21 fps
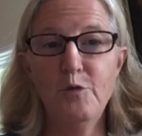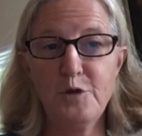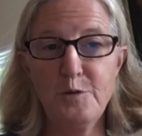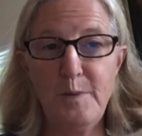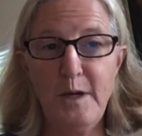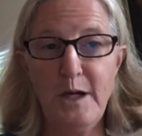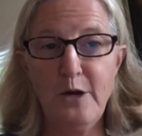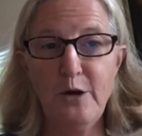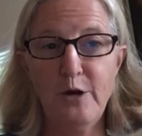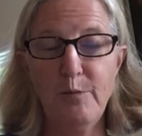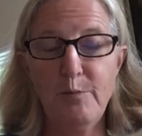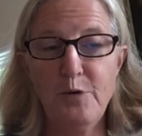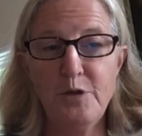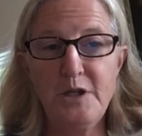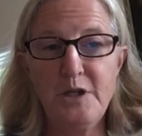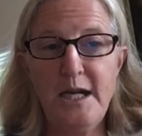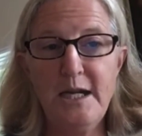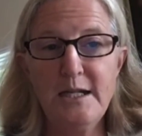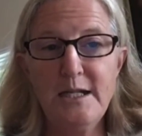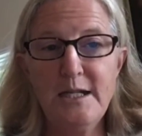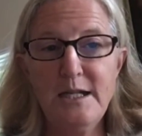was better at
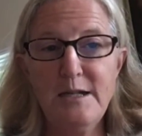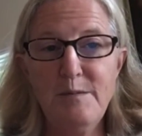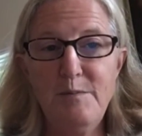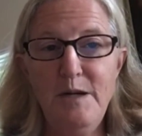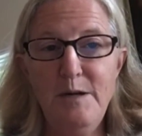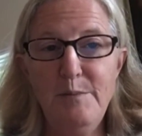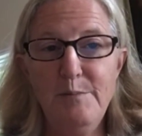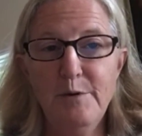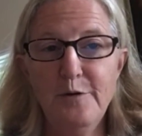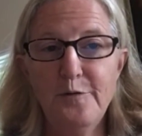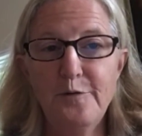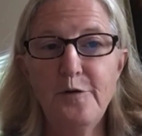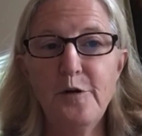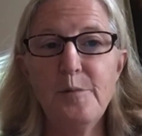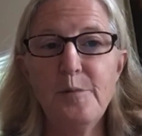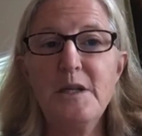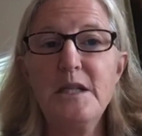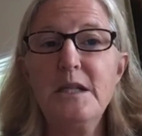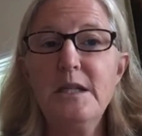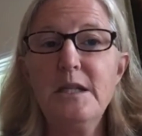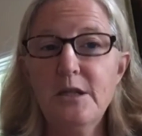protecting people
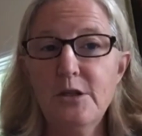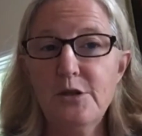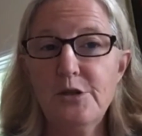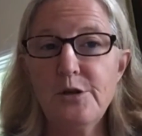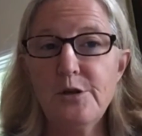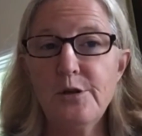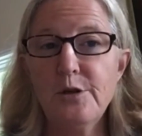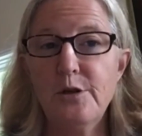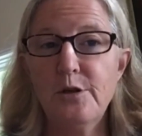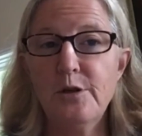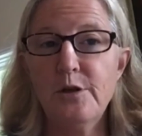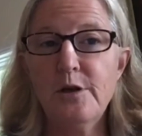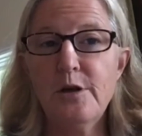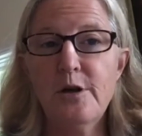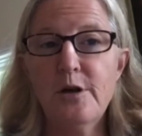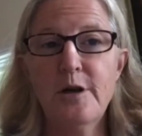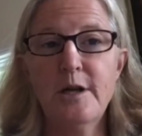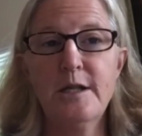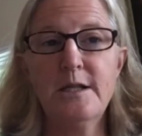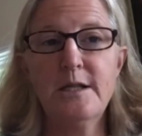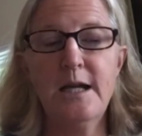from additional
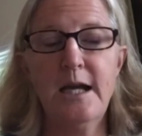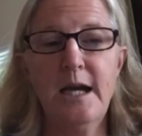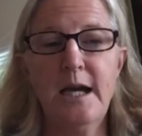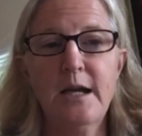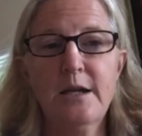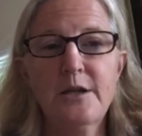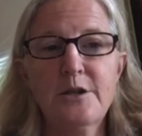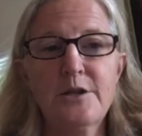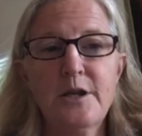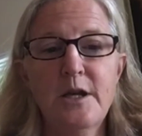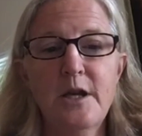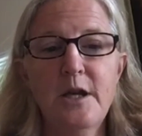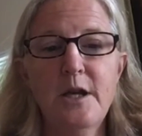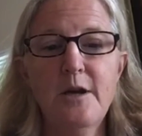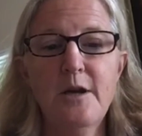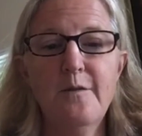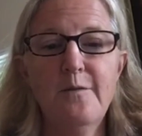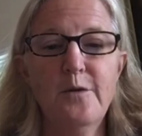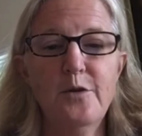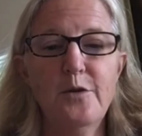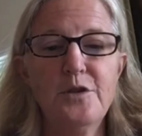heart attacks
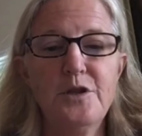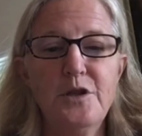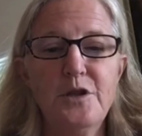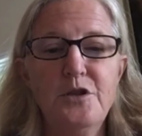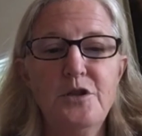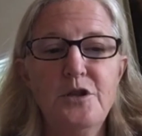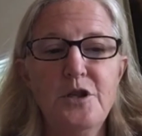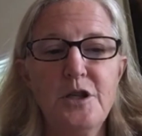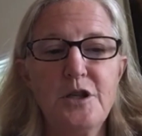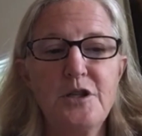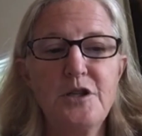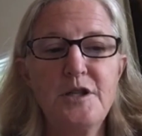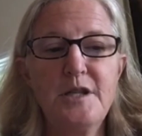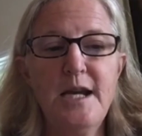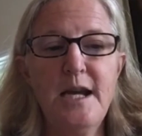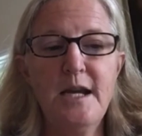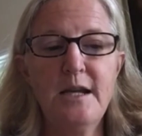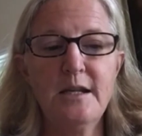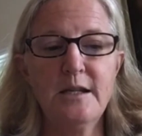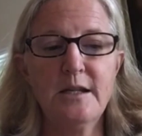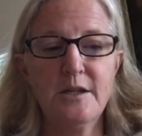versus just
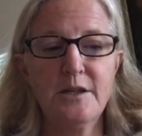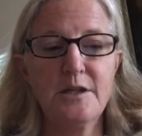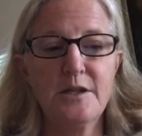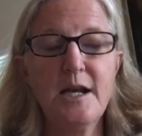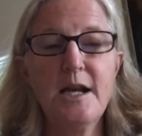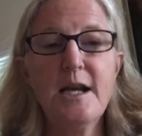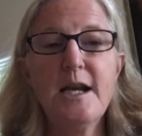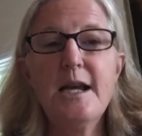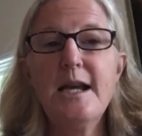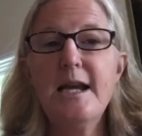statins.